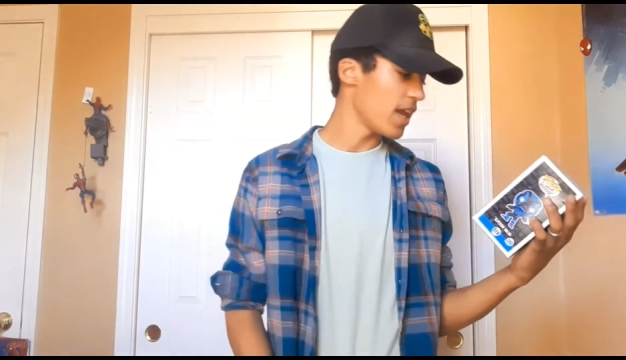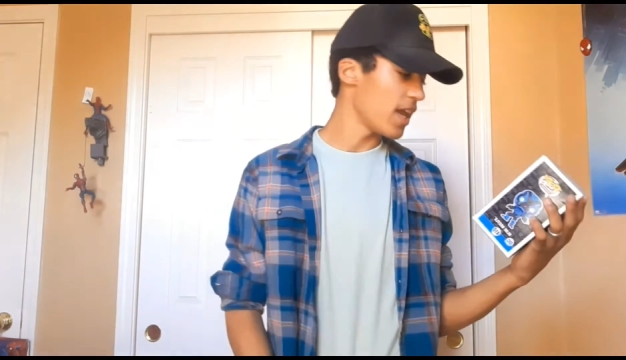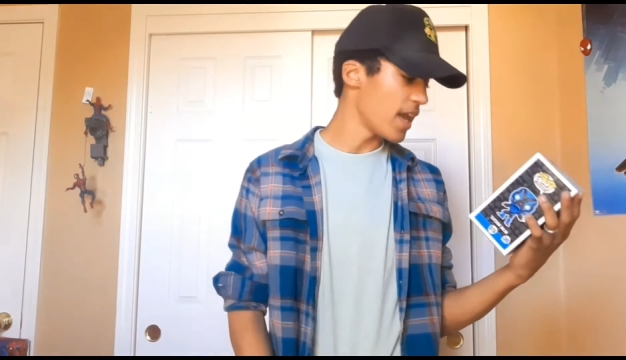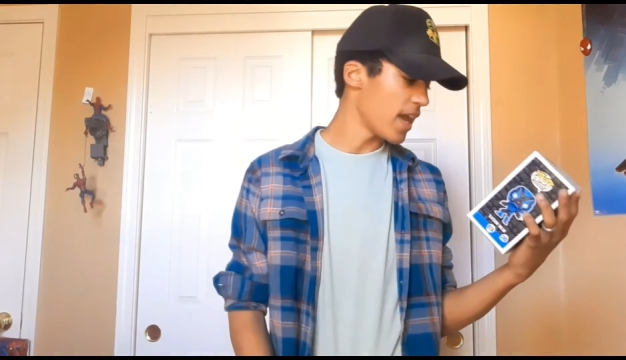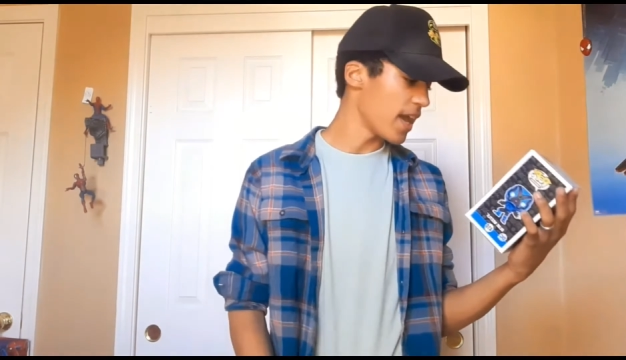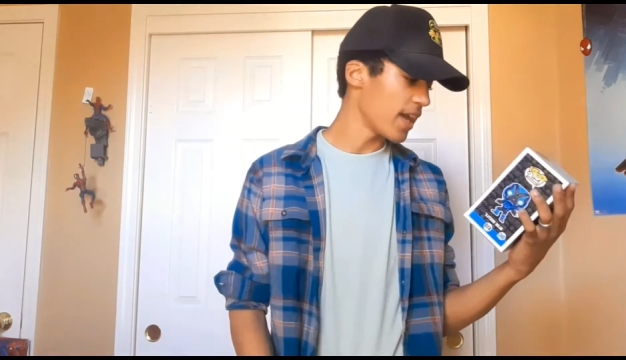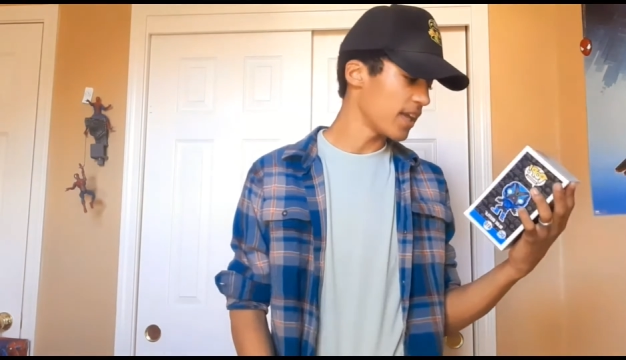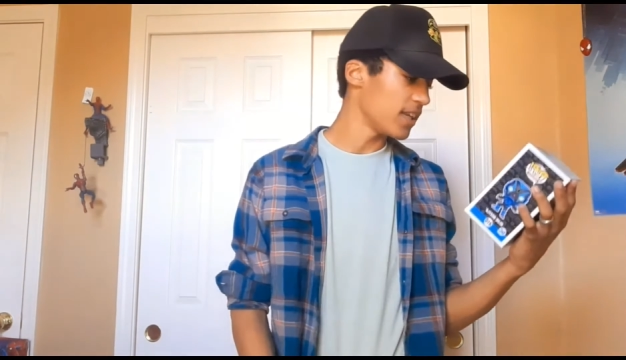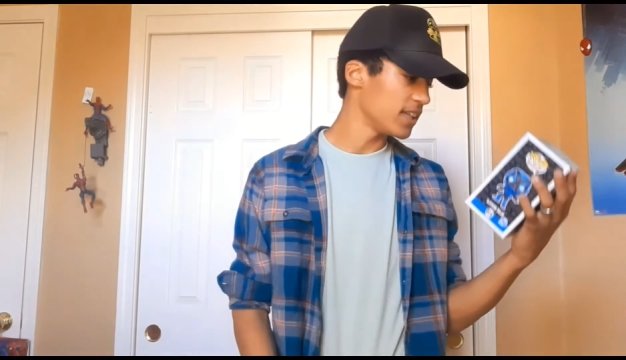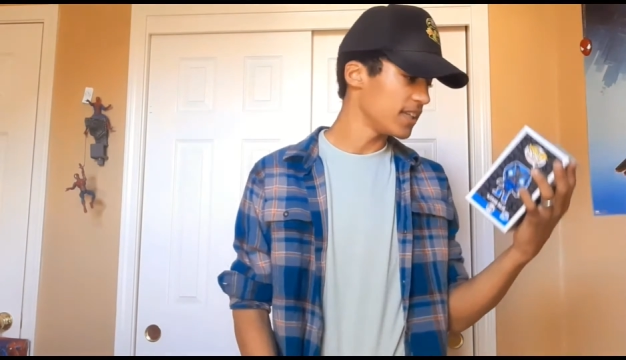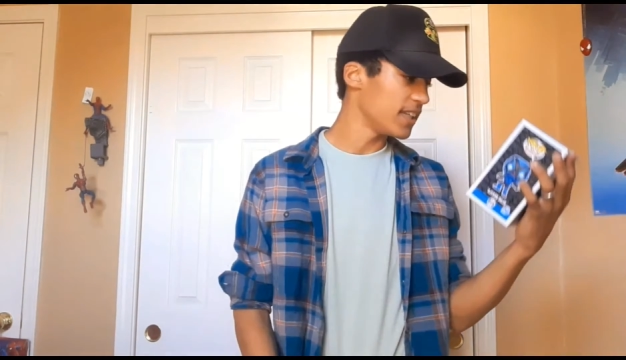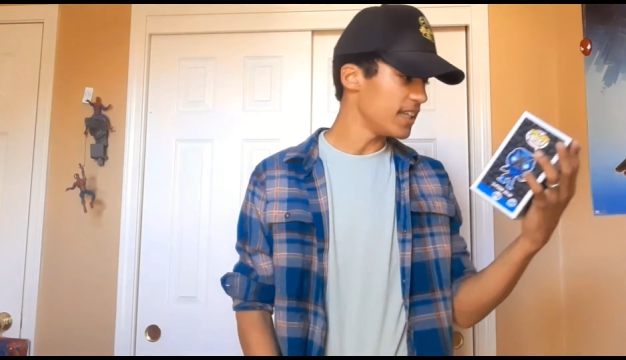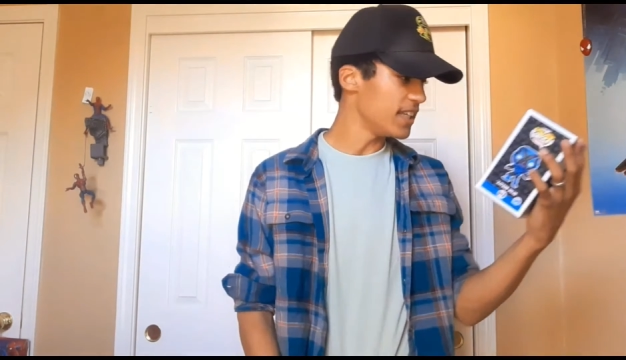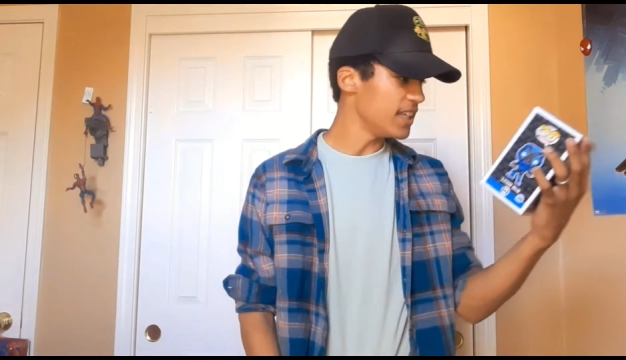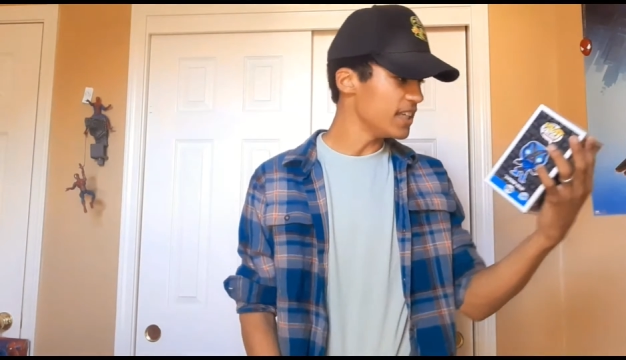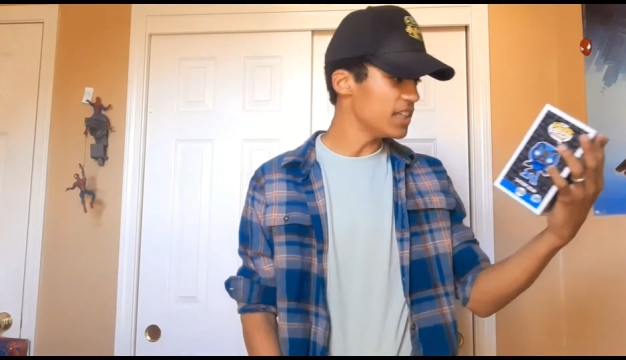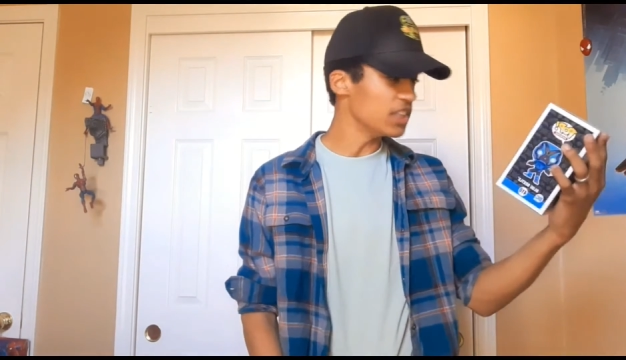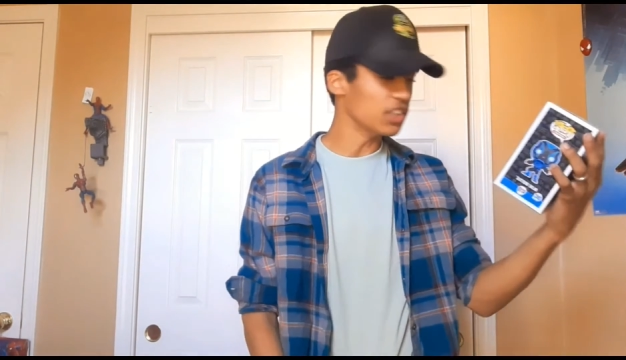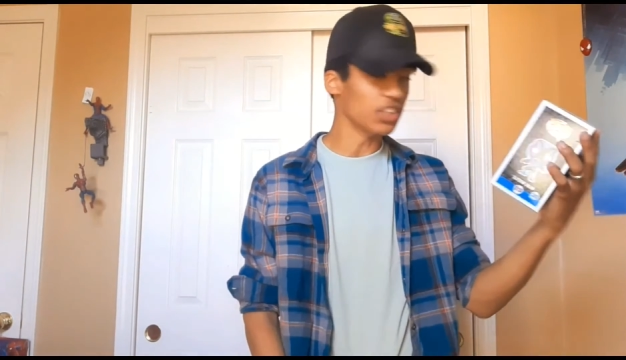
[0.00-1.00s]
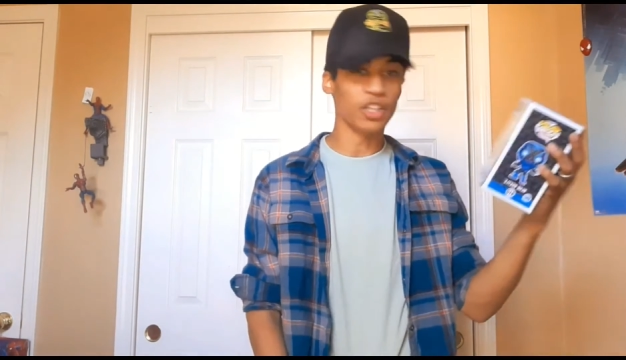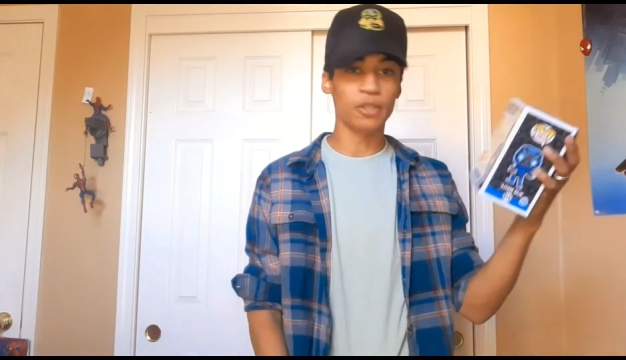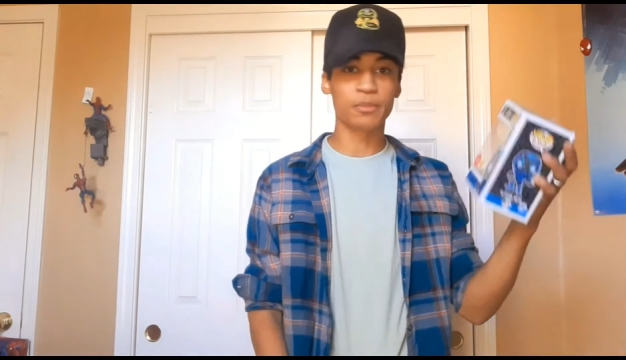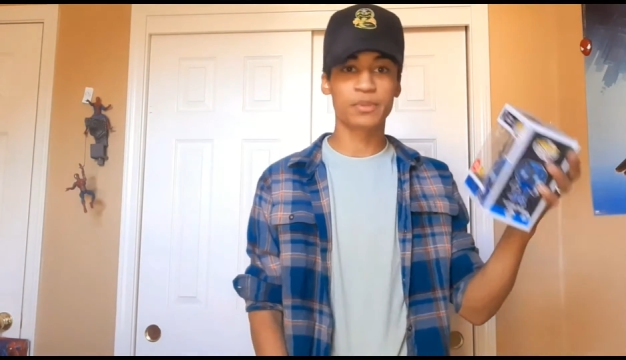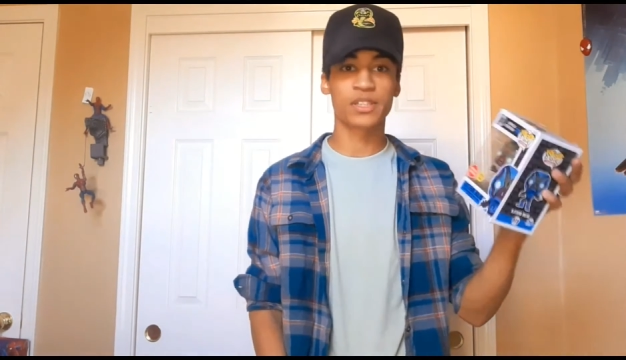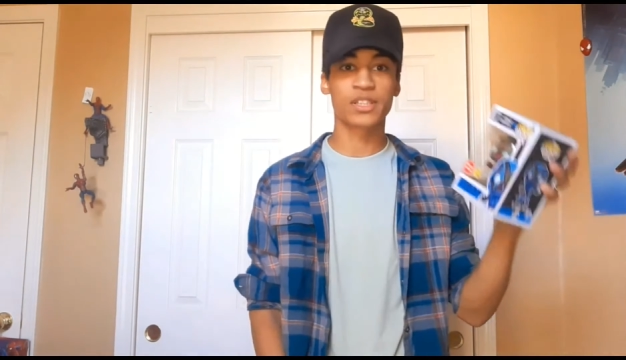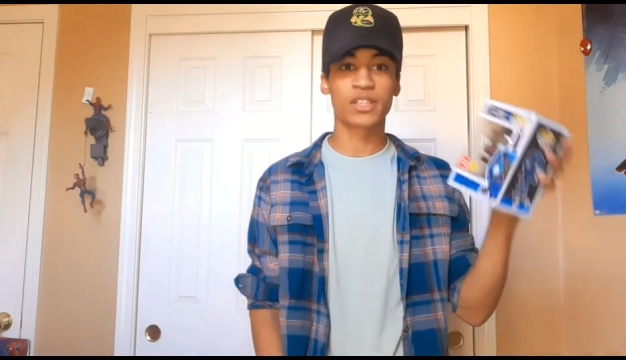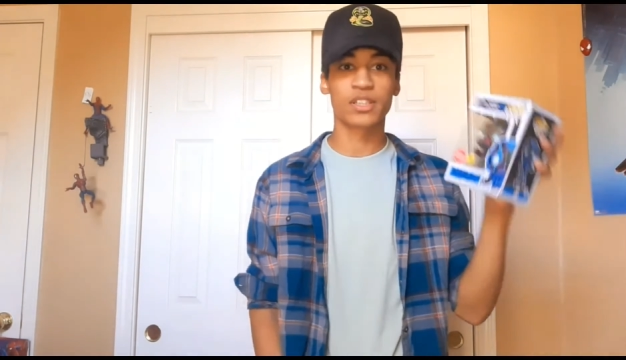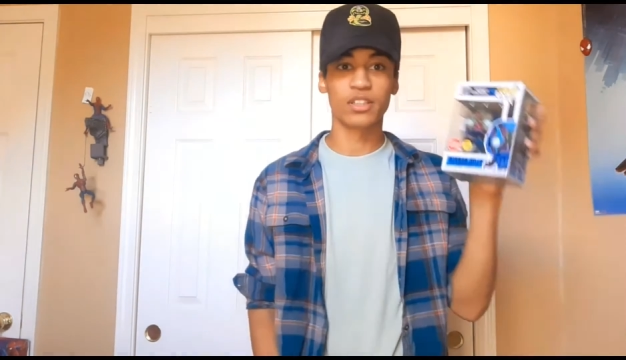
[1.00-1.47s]
and he
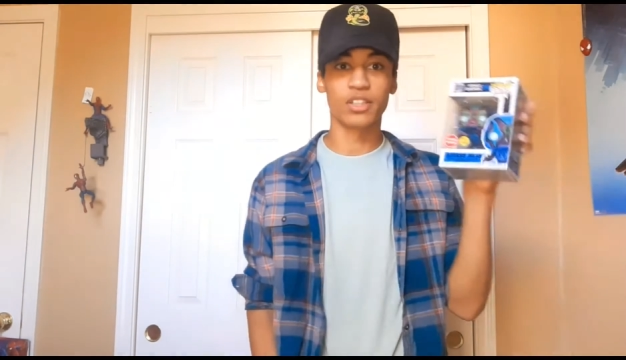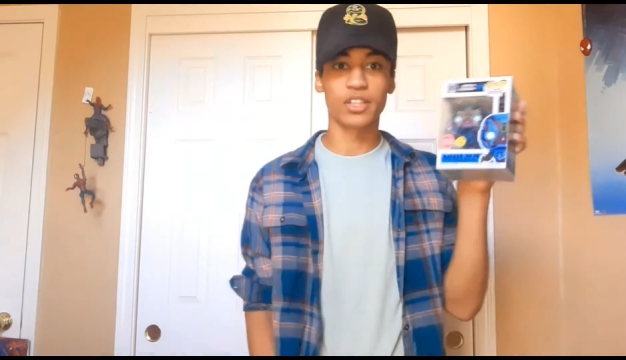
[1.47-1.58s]
looks